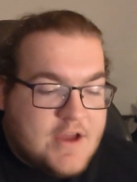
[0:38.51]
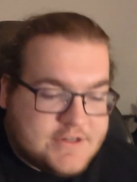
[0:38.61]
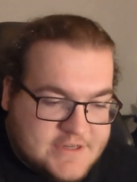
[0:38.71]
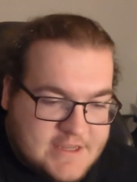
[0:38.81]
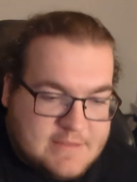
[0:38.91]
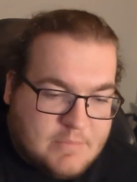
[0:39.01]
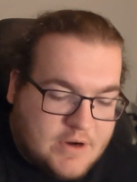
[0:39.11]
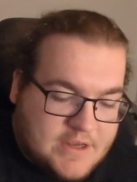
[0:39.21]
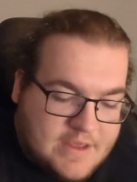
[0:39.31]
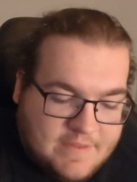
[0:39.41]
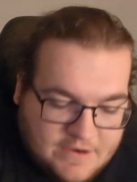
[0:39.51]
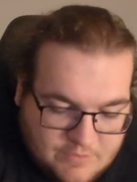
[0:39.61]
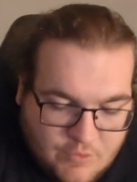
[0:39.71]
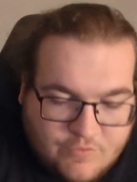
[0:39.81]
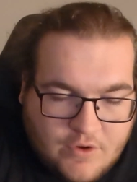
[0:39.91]
to get the money, and then you
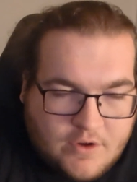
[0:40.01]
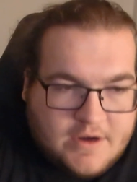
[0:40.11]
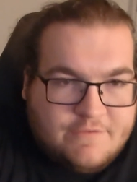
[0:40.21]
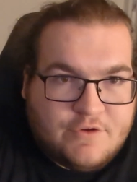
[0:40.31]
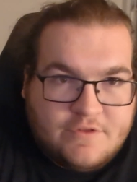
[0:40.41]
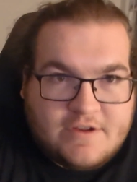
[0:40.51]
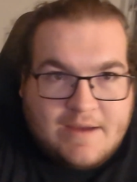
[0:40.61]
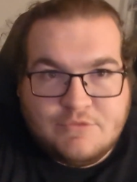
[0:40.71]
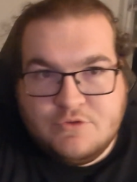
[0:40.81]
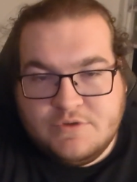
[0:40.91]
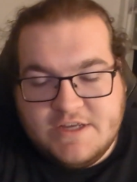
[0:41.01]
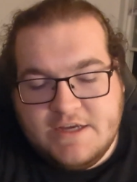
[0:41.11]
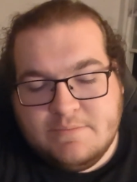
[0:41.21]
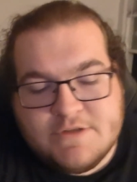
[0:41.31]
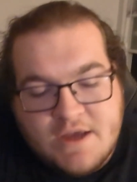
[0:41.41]
move on if you're the top two
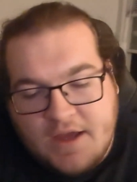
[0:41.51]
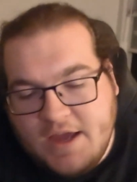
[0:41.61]
teams,